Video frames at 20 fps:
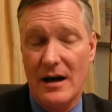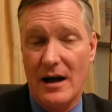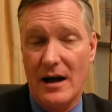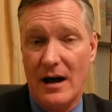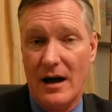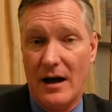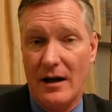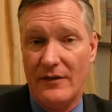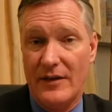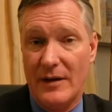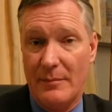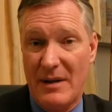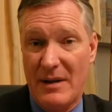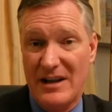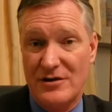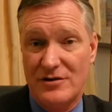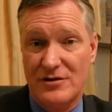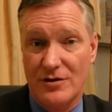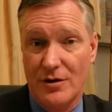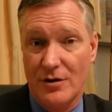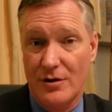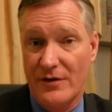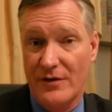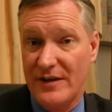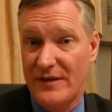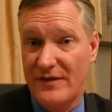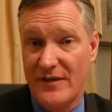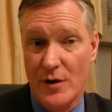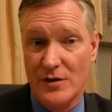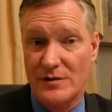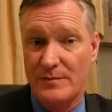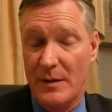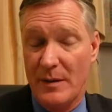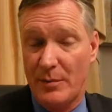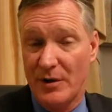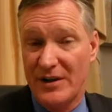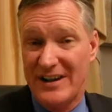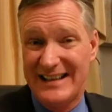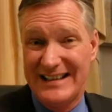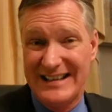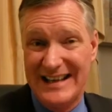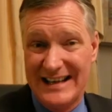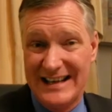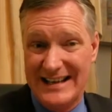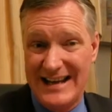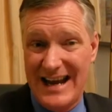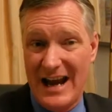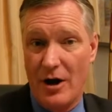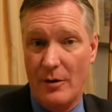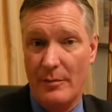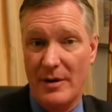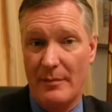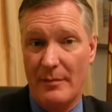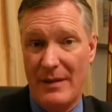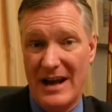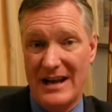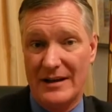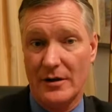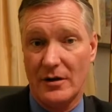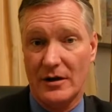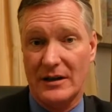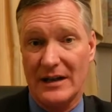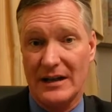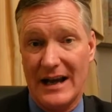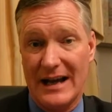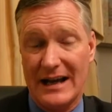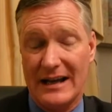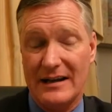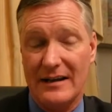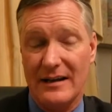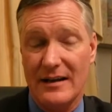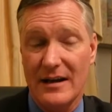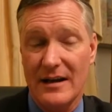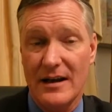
that made sure that those people didn't get care, but it made it look like